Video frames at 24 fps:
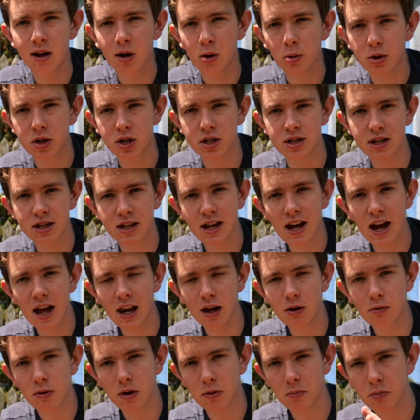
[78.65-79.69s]
which is a
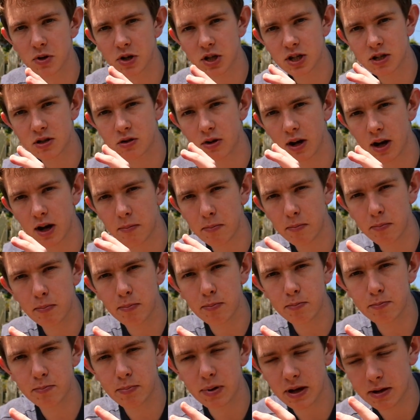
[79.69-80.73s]
yellow one, which is quite a
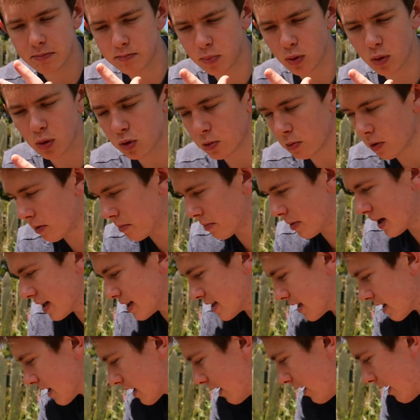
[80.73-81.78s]
big ball one
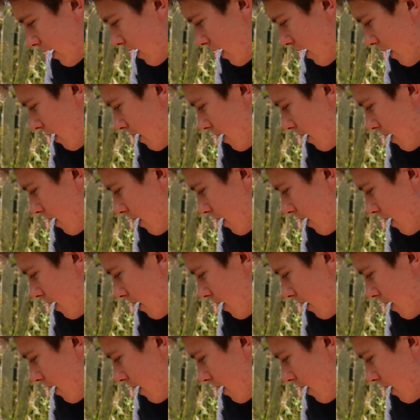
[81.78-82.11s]
basically.